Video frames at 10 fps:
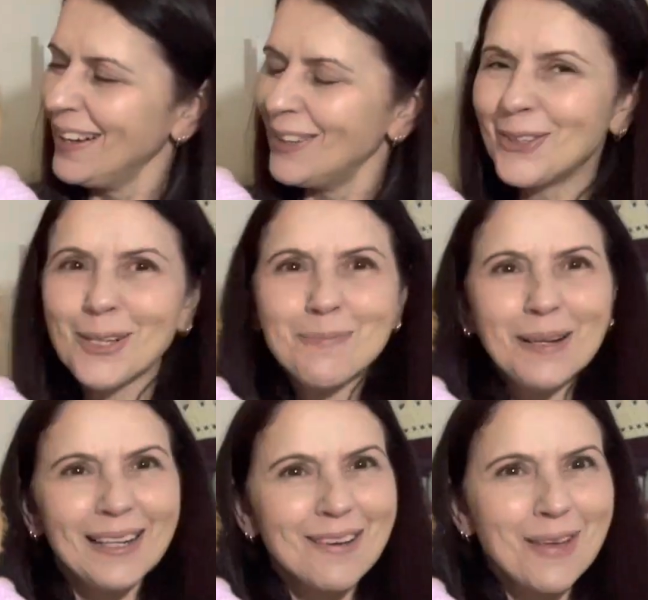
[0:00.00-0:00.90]
Who can
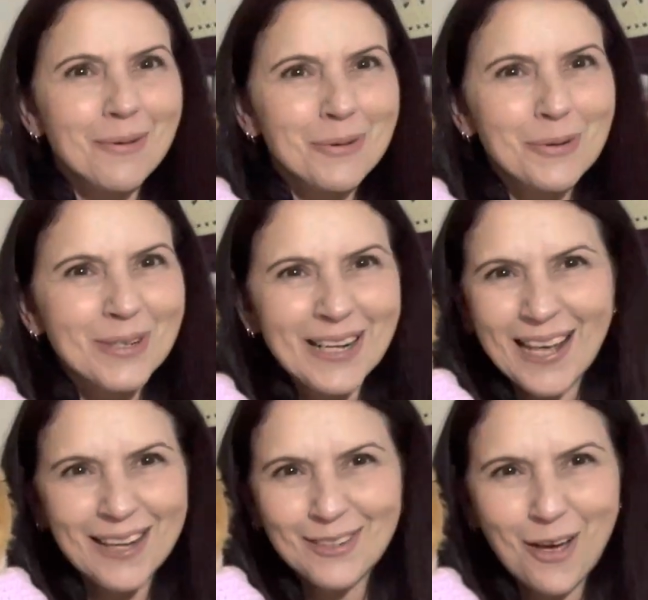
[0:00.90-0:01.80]
believe that we're
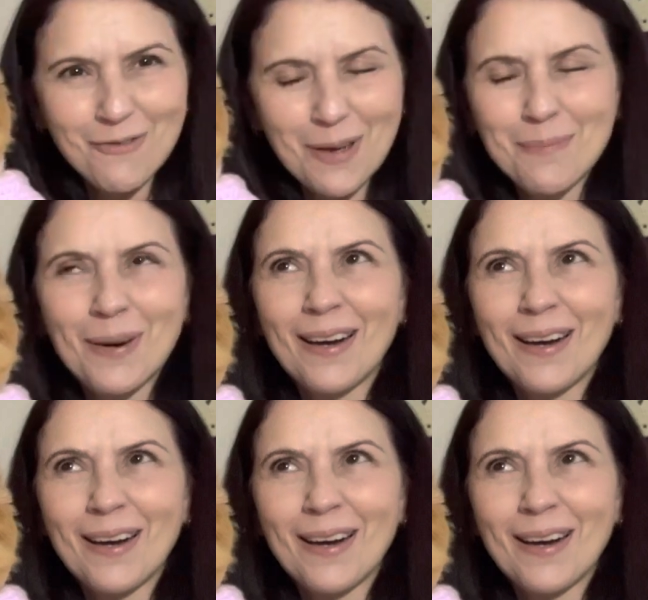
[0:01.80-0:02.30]
already at November?